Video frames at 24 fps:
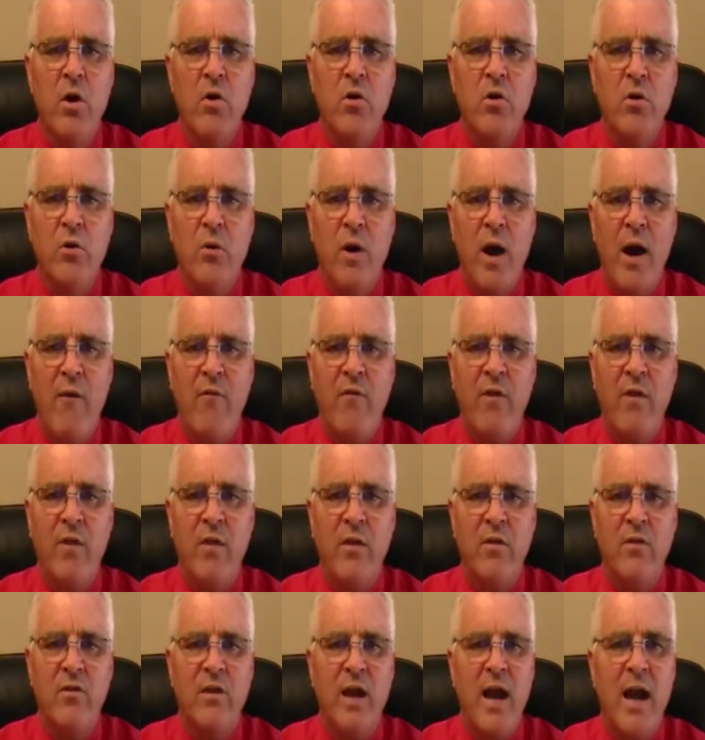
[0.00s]
to graphing
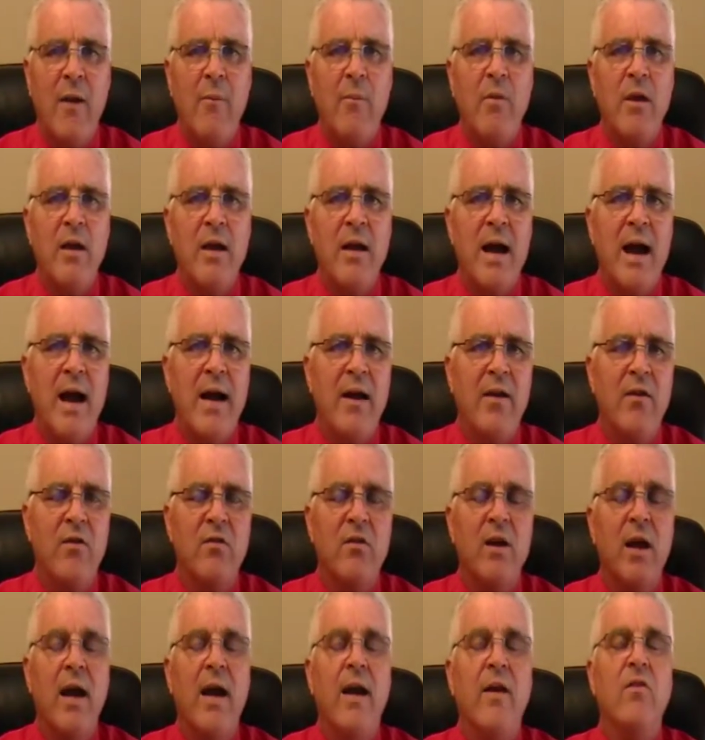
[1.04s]
the same in the United
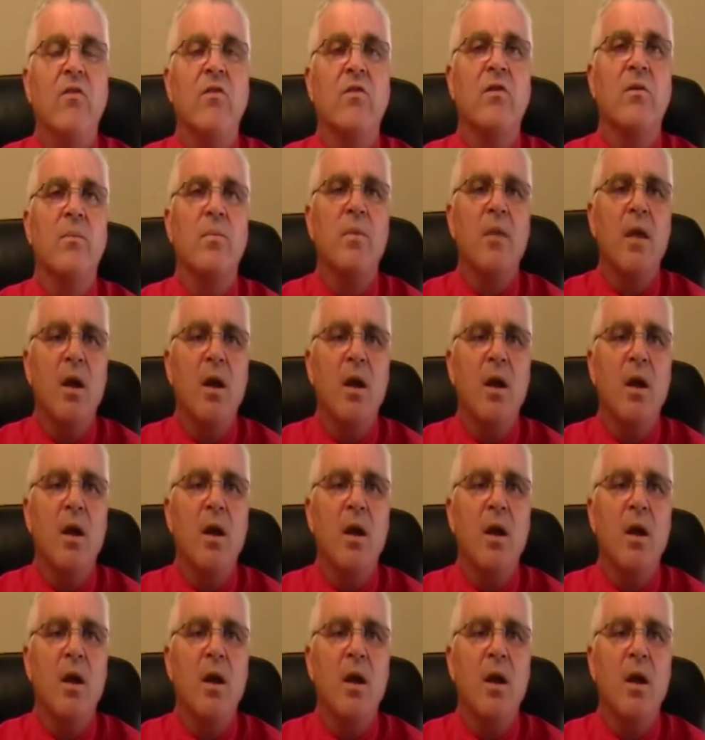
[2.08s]
States?